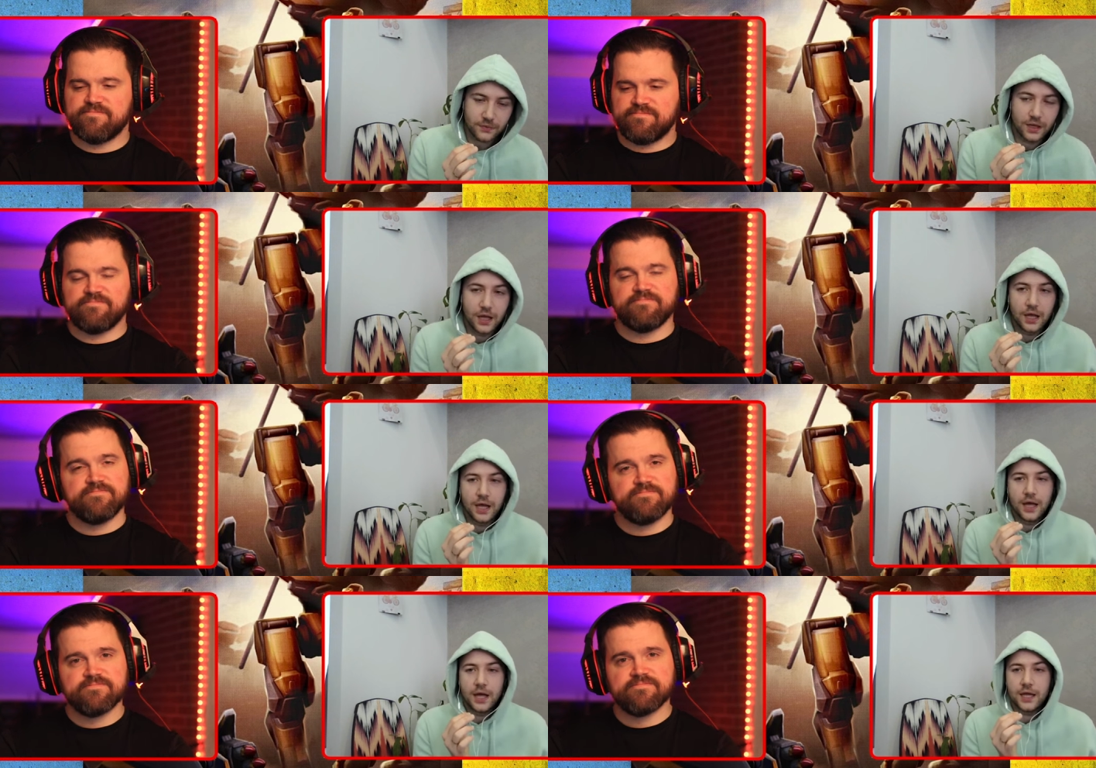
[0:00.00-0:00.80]

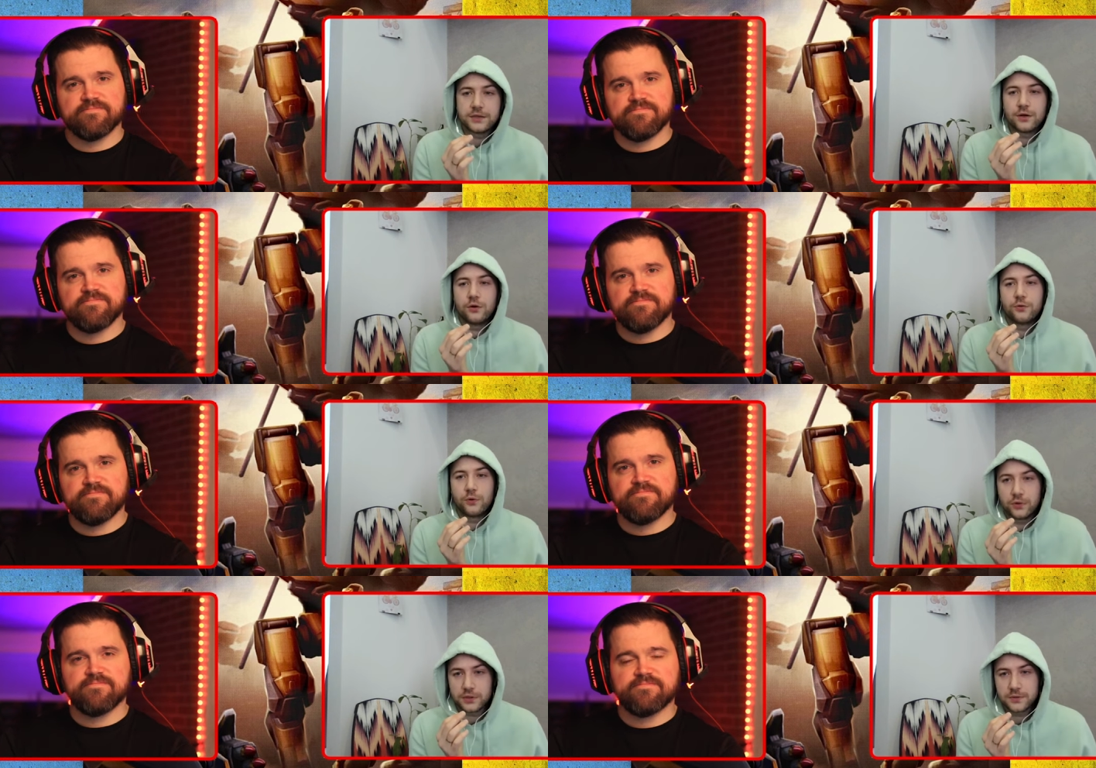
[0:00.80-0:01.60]
Speaker 1: And of course, we
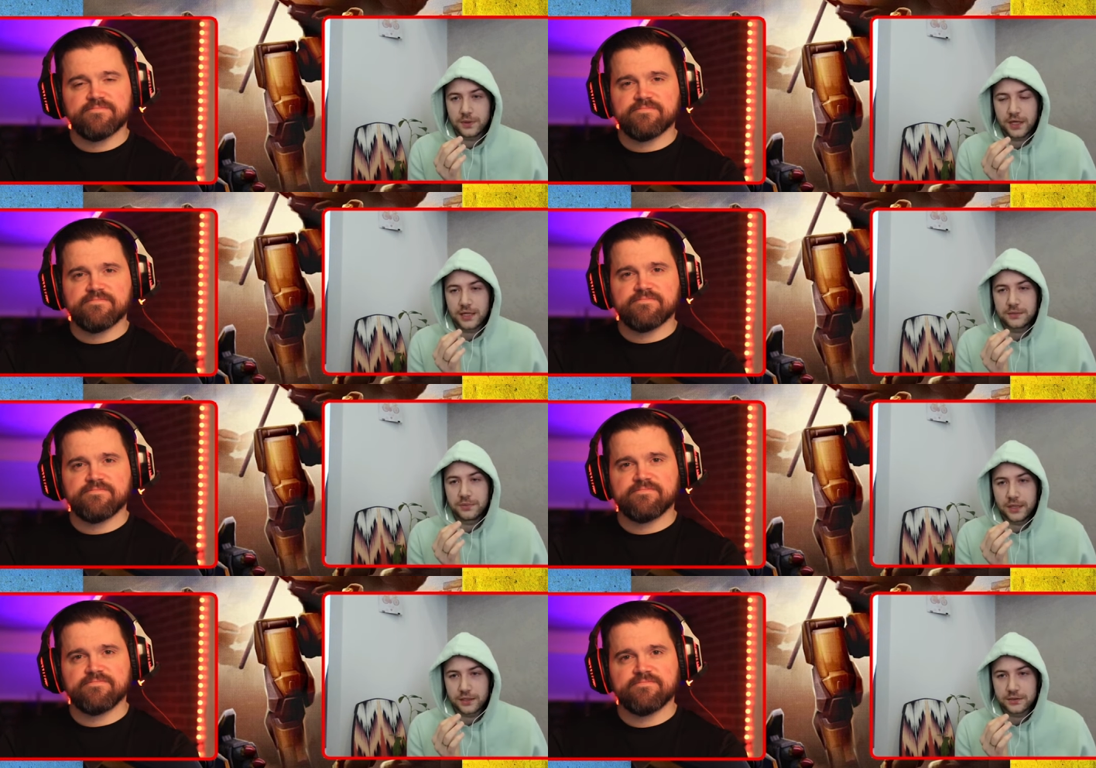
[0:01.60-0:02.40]
had plans
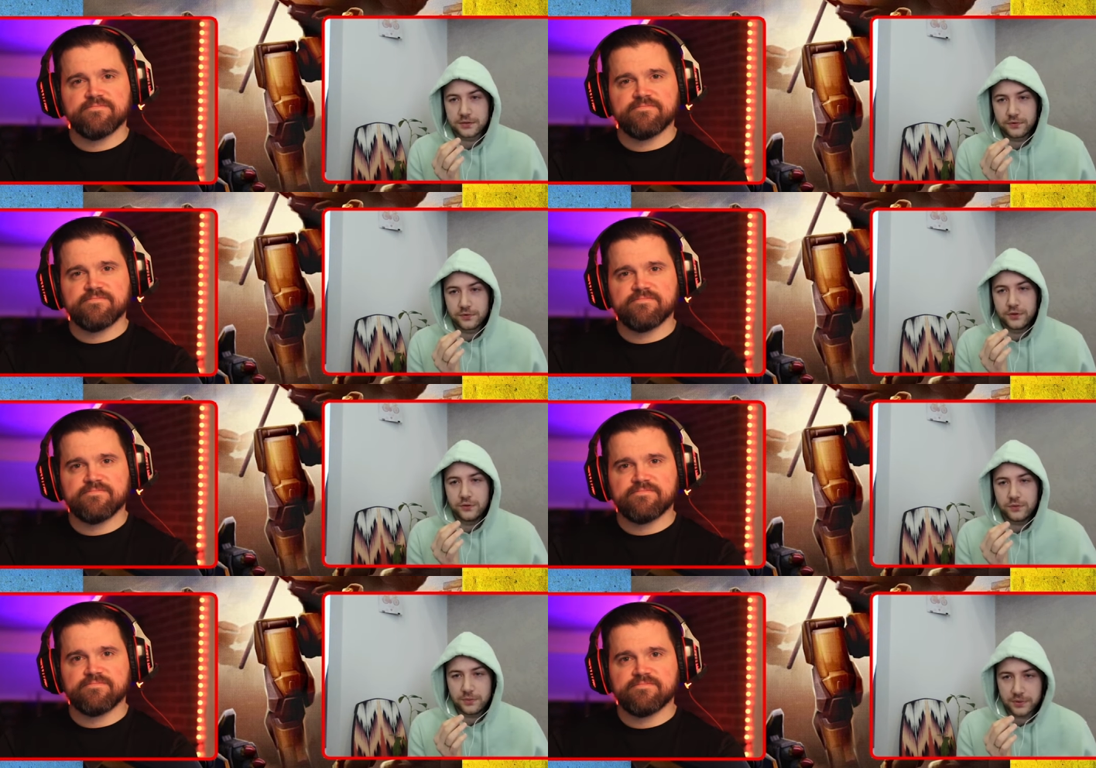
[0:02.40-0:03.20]
for the new
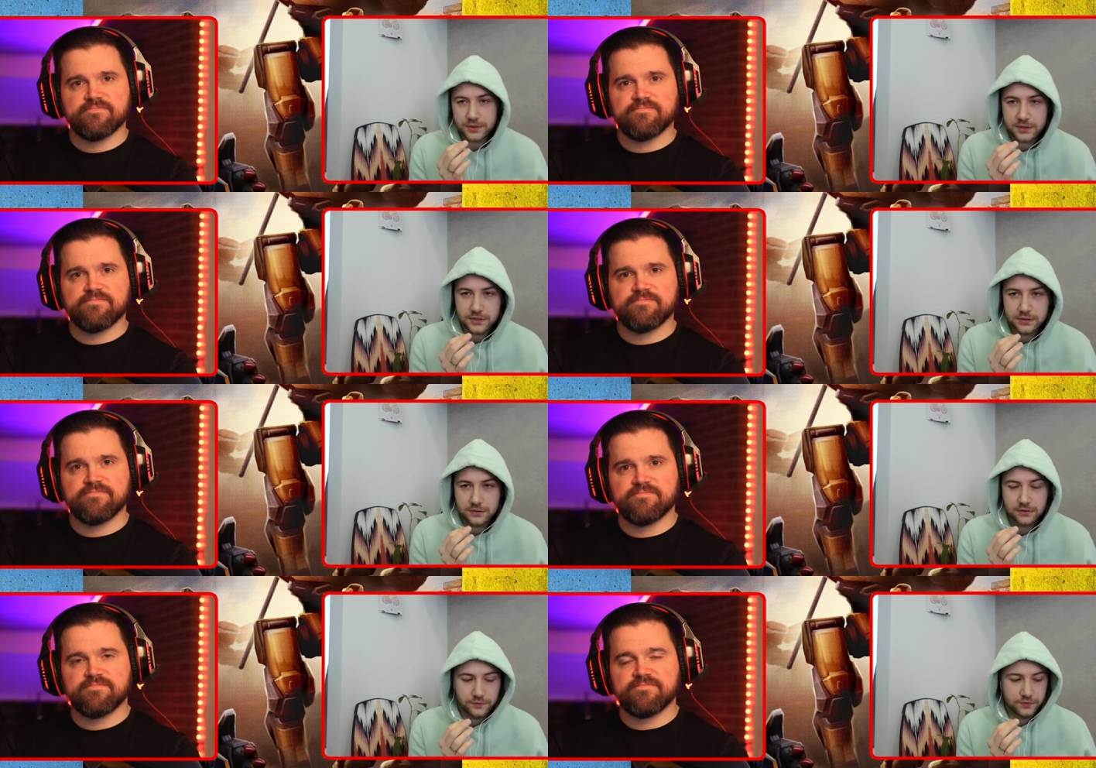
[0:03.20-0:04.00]
weapons, for the
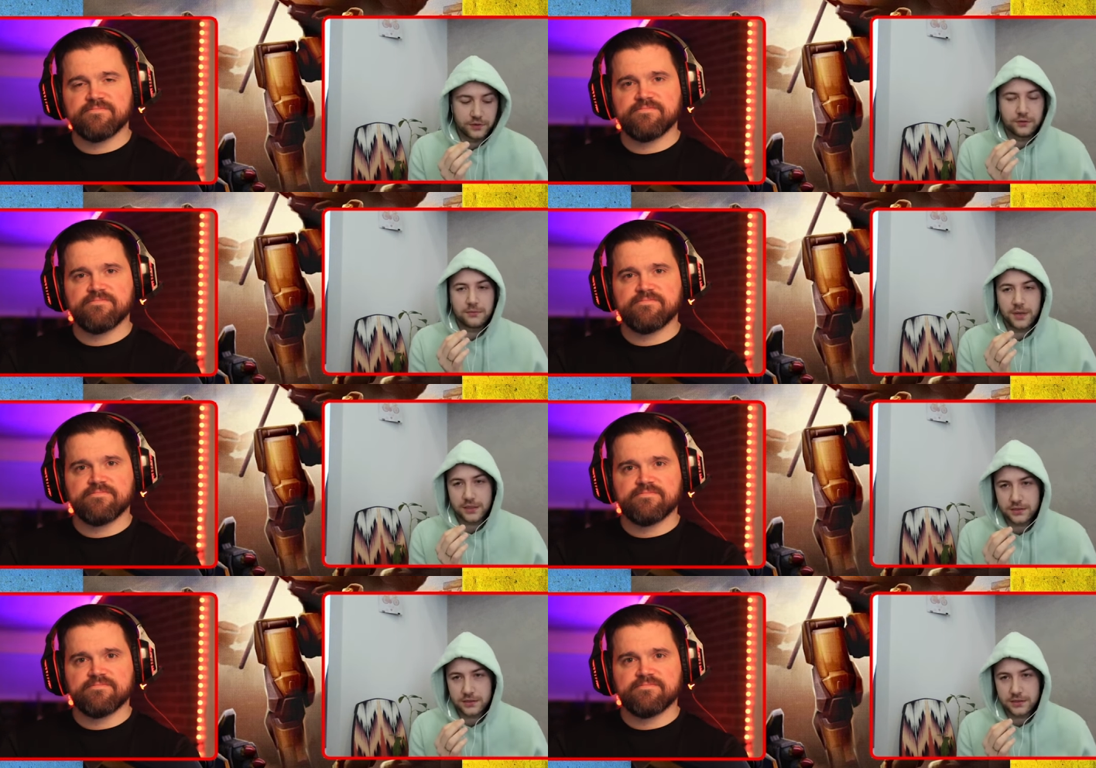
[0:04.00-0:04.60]
new mechs,